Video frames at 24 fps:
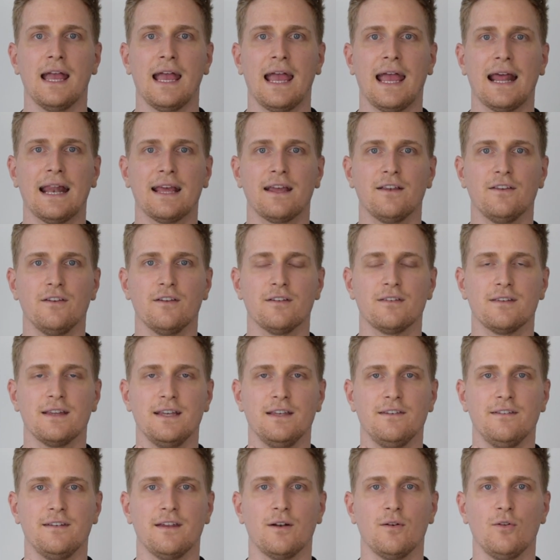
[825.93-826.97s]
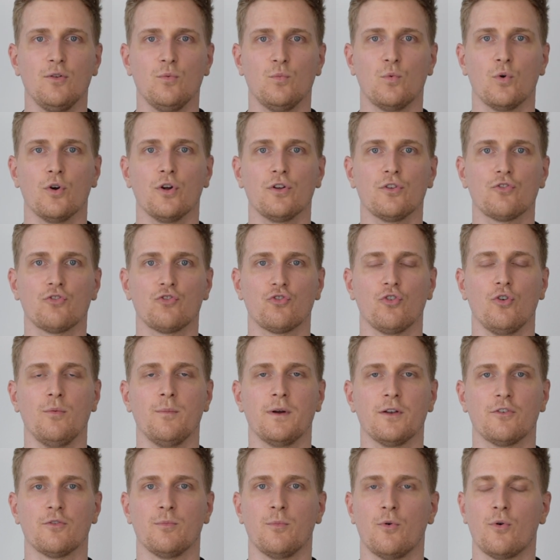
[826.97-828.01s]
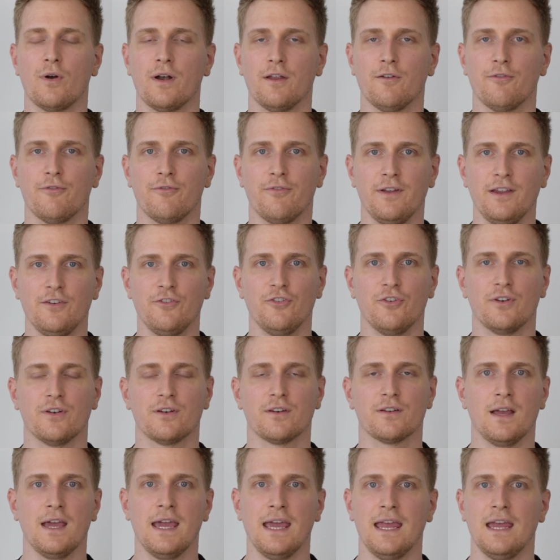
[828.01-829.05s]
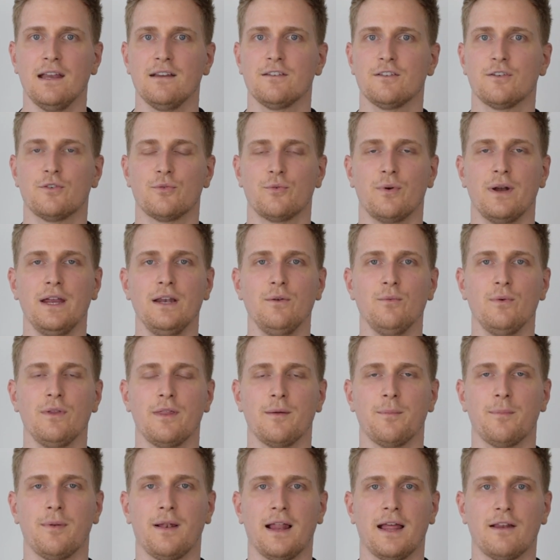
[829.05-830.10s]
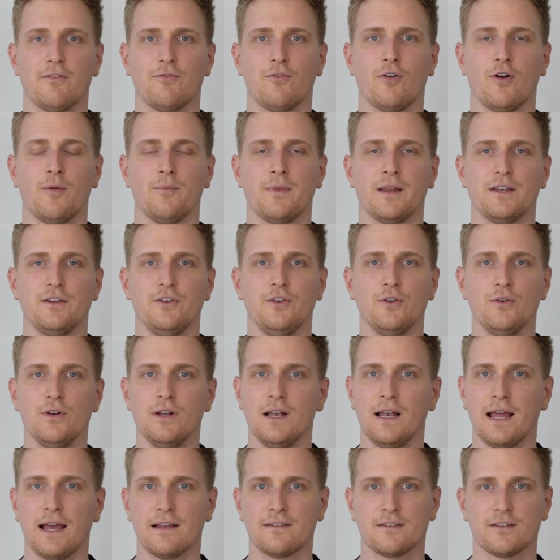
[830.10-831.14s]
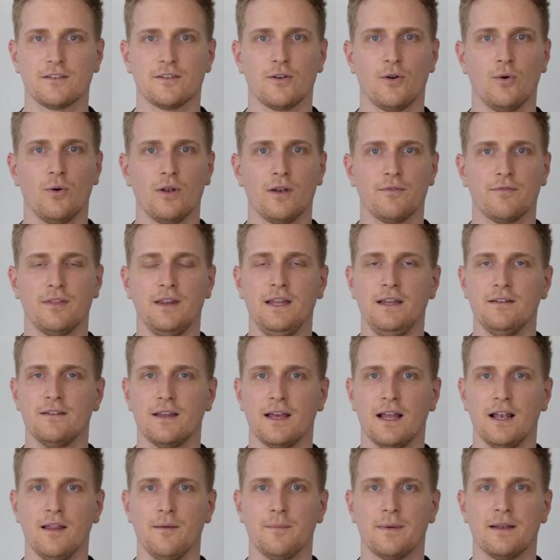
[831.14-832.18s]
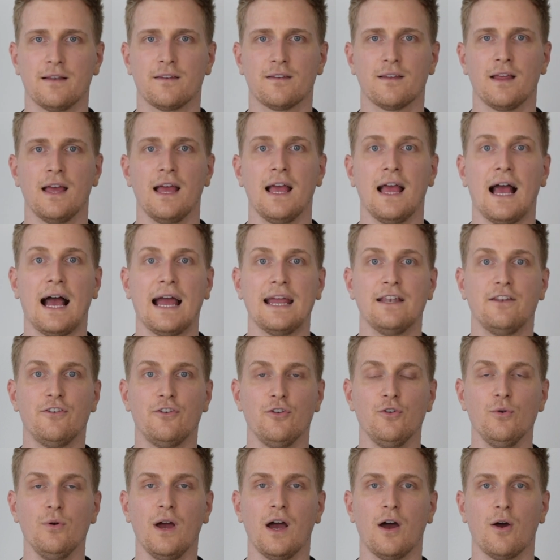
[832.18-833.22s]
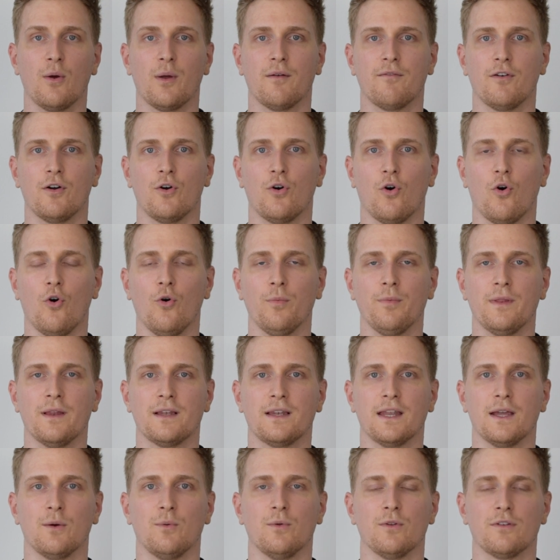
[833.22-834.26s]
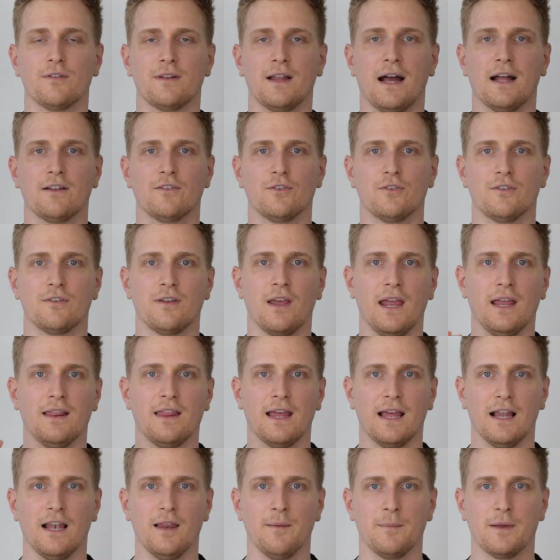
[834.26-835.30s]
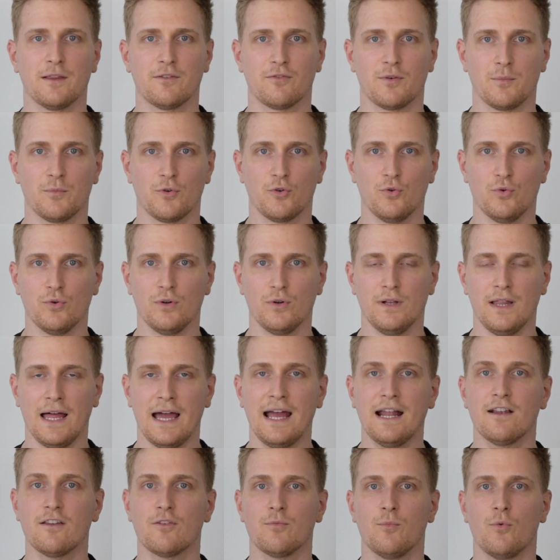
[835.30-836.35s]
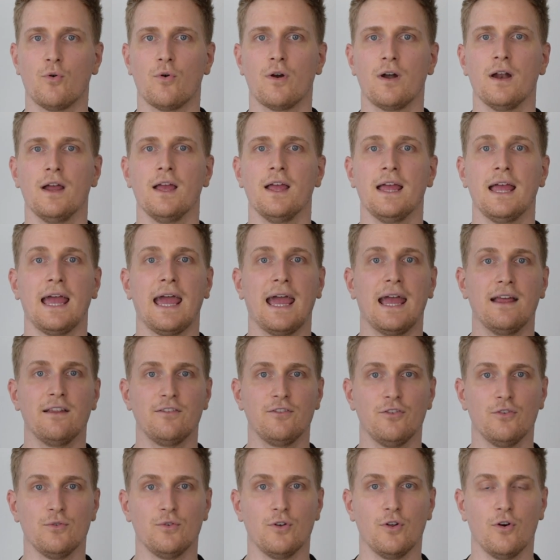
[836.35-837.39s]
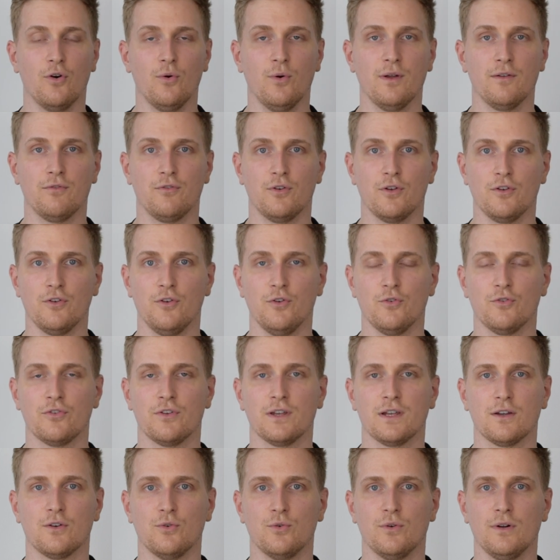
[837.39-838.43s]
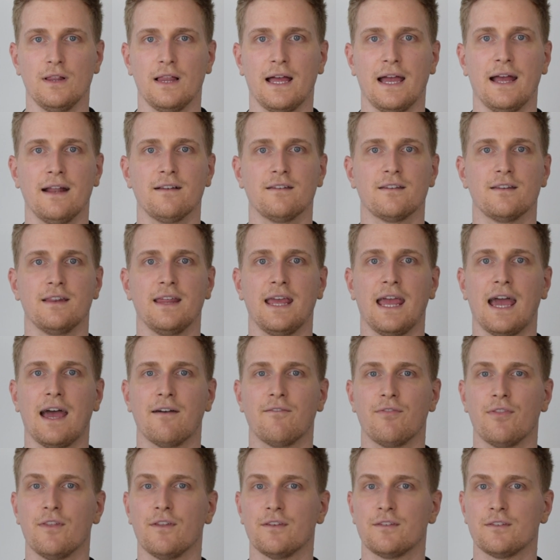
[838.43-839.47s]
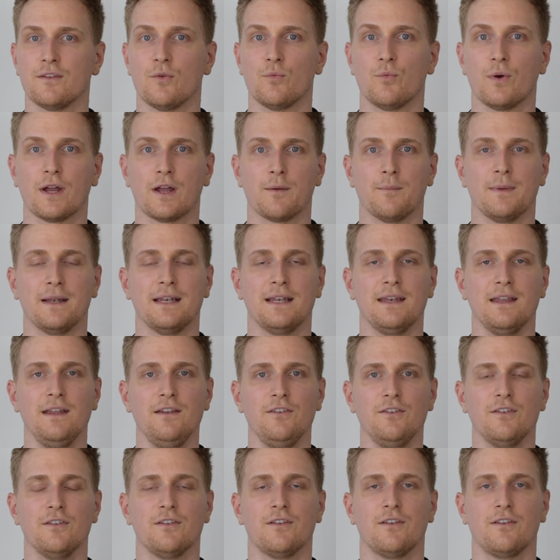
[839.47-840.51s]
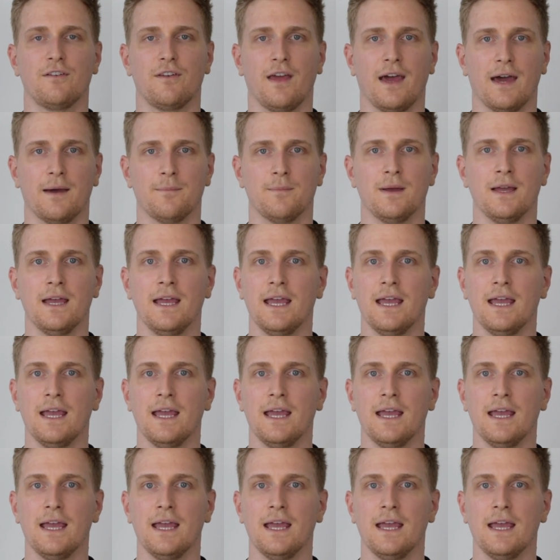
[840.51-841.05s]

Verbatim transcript: And I can just in general work so much more efficient. It's great with a platform that utilizes all of these elements. I do, however, hope that they will start to take the elements from Google Ads more. As you know, if you're using Google Ads, they have this recommendations tab.